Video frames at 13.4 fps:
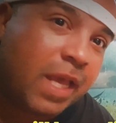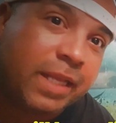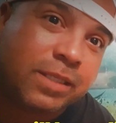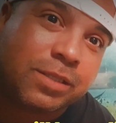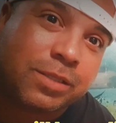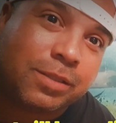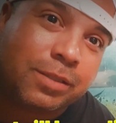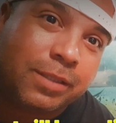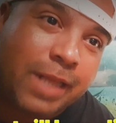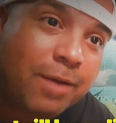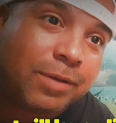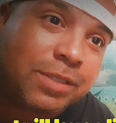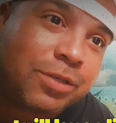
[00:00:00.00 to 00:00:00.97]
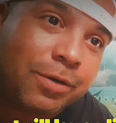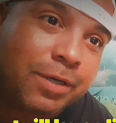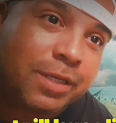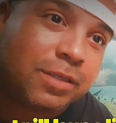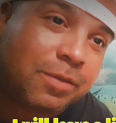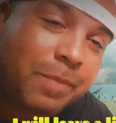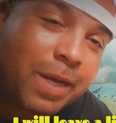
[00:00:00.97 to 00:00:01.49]
it's turned
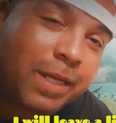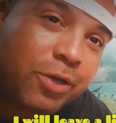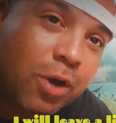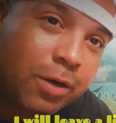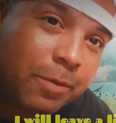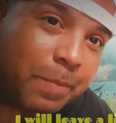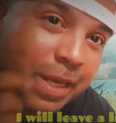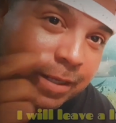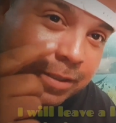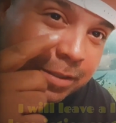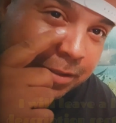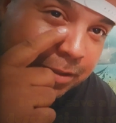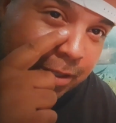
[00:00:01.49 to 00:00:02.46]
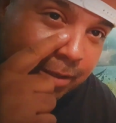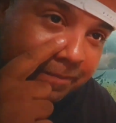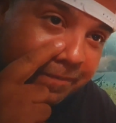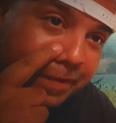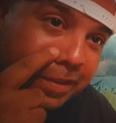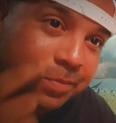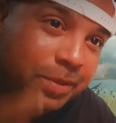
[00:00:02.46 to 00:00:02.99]
into my daughter Mia's
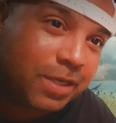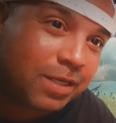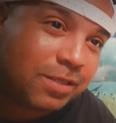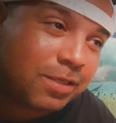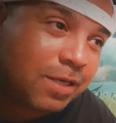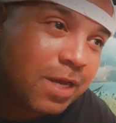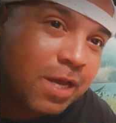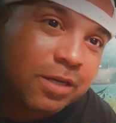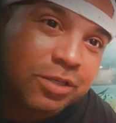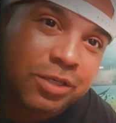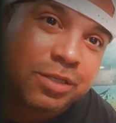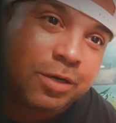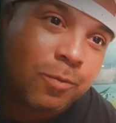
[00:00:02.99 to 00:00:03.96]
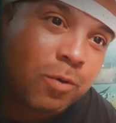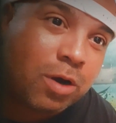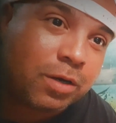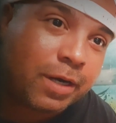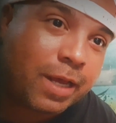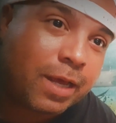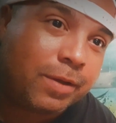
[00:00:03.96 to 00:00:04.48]
fish because she's in
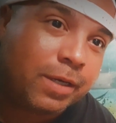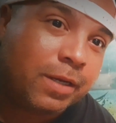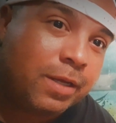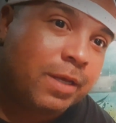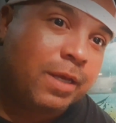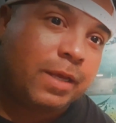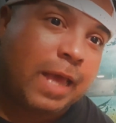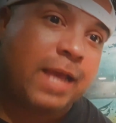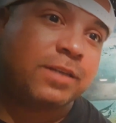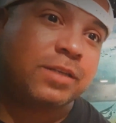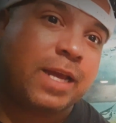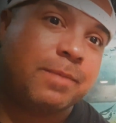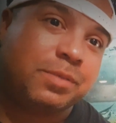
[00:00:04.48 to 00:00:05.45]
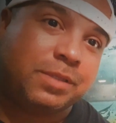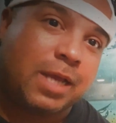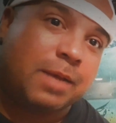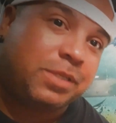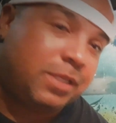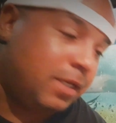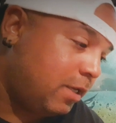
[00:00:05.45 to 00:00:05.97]
the actually
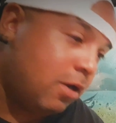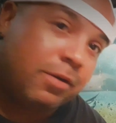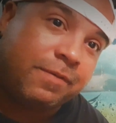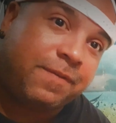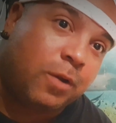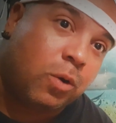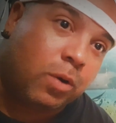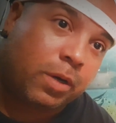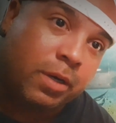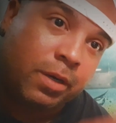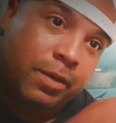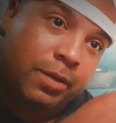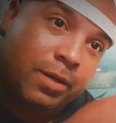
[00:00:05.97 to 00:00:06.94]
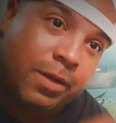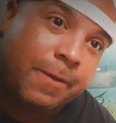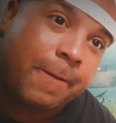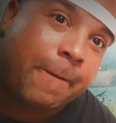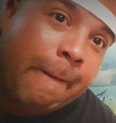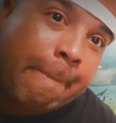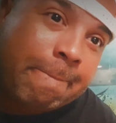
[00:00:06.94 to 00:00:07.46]
I'm sitting on the floor,
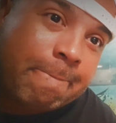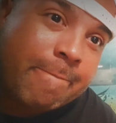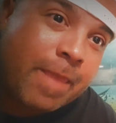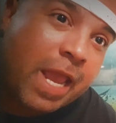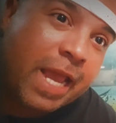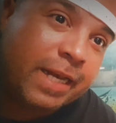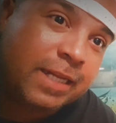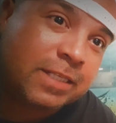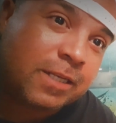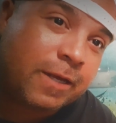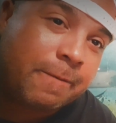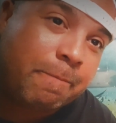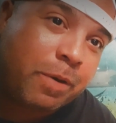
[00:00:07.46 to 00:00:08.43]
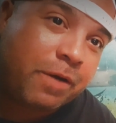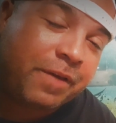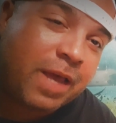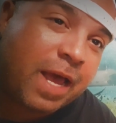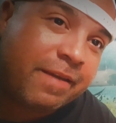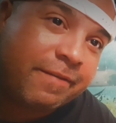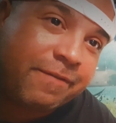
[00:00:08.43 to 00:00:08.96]
and it's a perfect
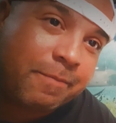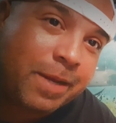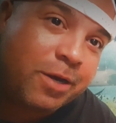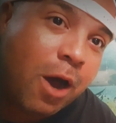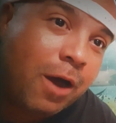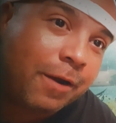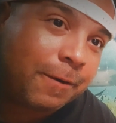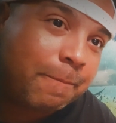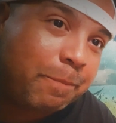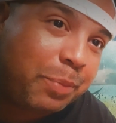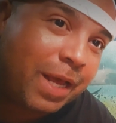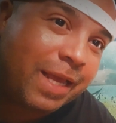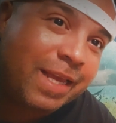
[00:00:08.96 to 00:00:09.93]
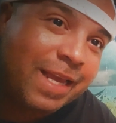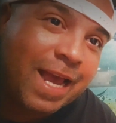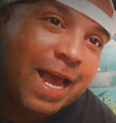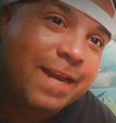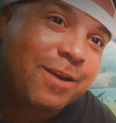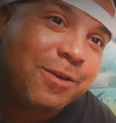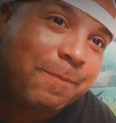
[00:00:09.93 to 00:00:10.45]
height for my daughter. But
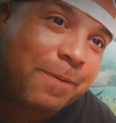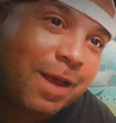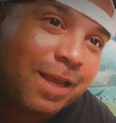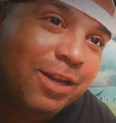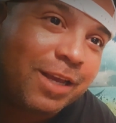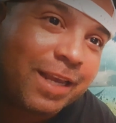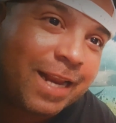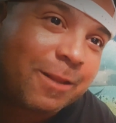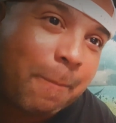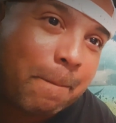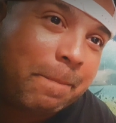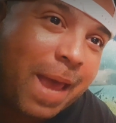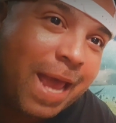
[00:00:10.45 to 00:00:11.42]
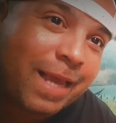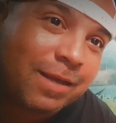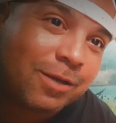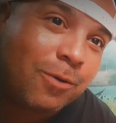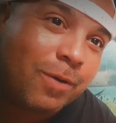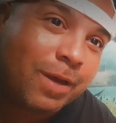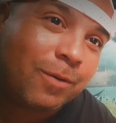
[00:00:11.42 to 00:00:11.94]
I know you're probably looking at the back
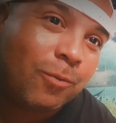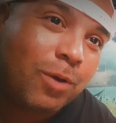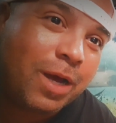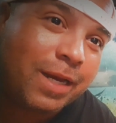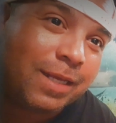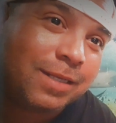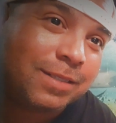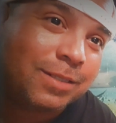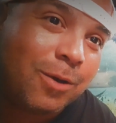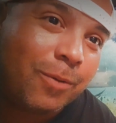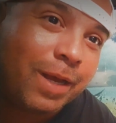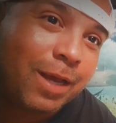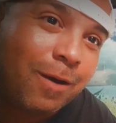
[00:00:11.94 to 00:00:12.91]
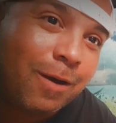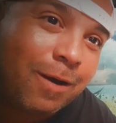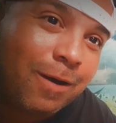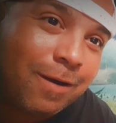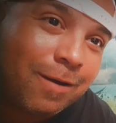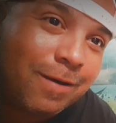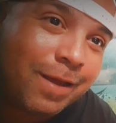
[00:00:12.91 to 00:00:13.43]
going, what is going
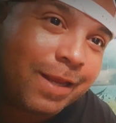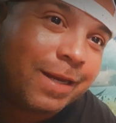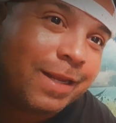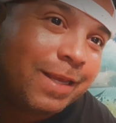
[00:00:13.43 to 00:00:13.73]
on?